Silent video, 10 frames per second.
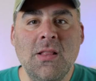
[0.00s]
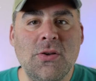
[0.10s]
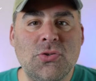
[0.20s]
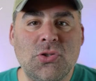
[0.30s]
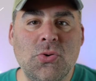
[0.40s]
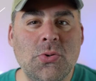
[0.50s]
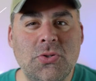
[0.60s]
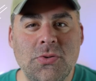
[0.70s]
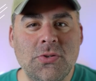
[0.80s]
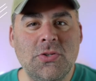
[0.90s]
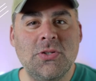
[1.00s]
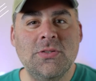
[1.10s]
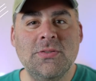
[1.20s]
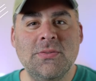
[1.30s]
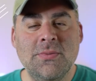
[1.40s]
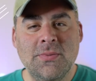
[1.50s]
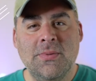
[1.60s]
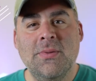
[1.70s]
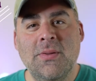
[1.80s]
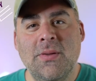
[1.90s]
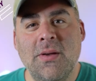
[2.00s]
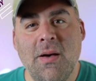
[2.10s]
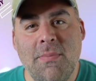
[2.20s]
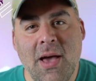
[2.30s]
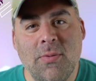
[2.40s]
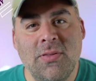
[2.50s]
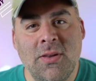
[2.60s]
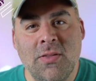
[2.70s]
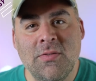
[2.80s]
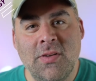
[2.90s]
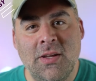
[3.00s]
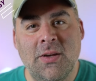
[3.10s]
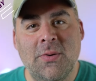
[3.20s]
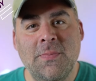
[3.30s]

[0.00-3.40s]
sorcerers, I'm back with another video,